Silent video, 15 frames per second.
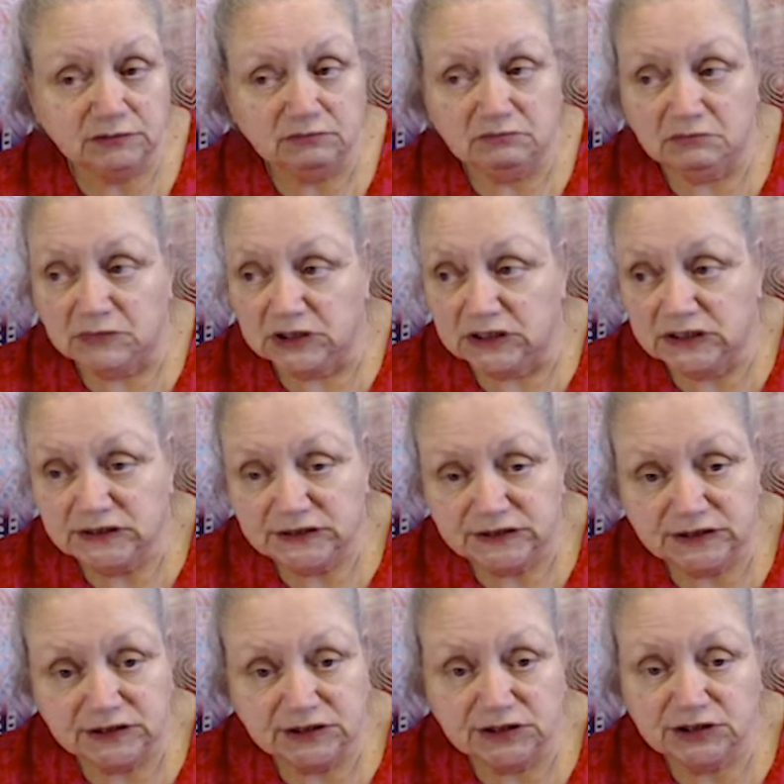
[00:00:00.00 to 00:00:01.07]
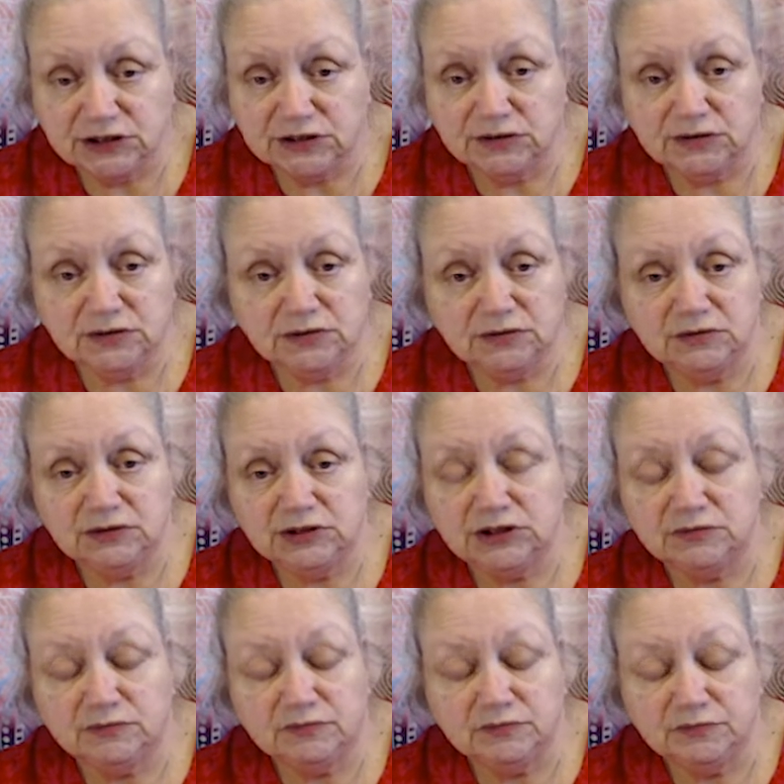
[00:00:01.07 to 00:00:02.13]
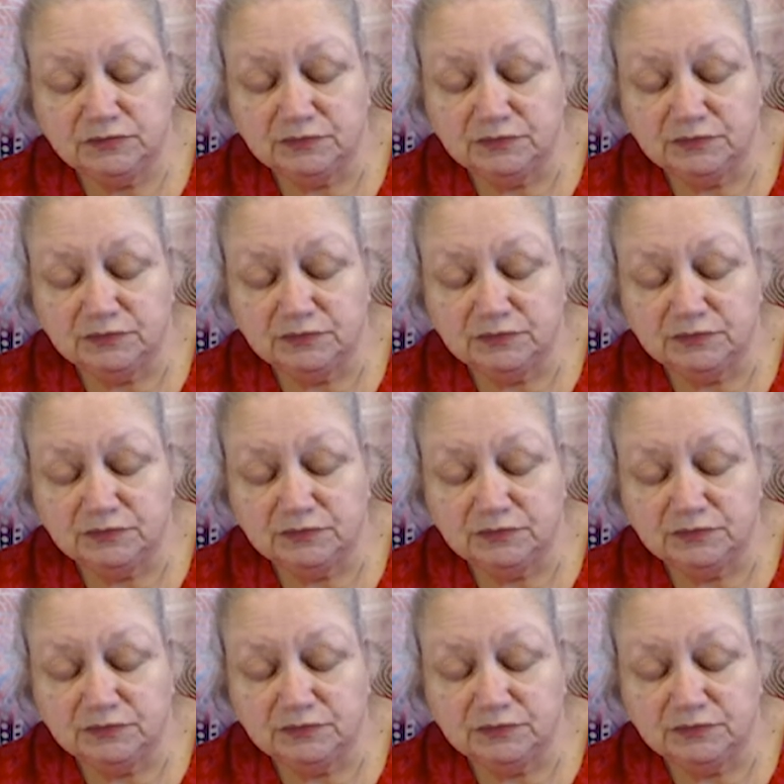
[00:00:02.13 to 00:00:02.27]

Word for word: Listen to some